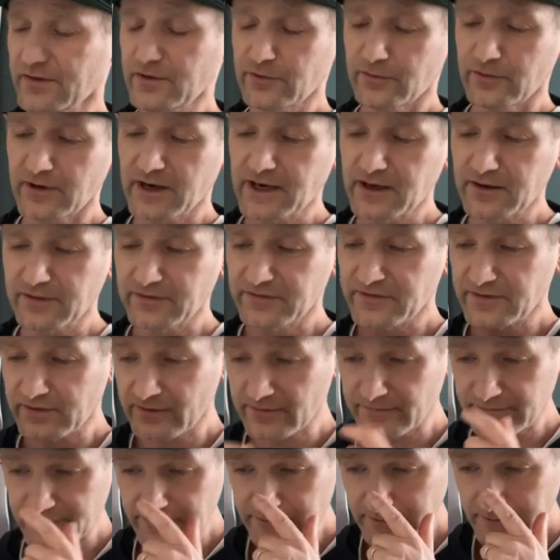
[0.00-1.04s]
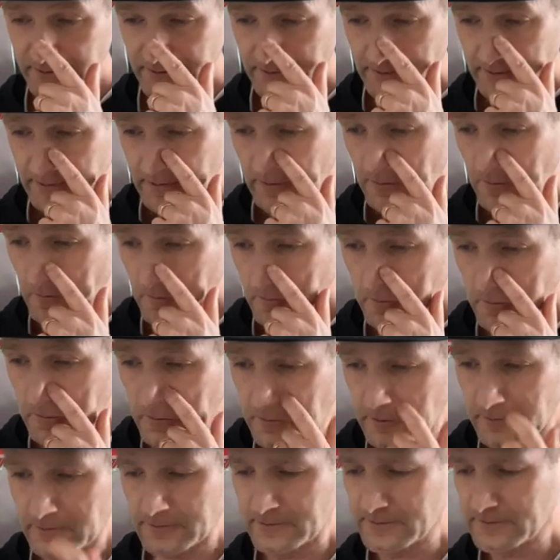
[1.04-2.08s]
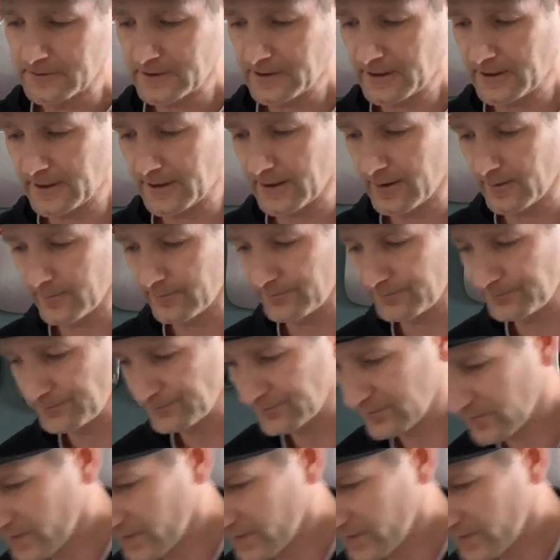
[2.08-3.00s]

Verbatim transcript: the gray or silver. um,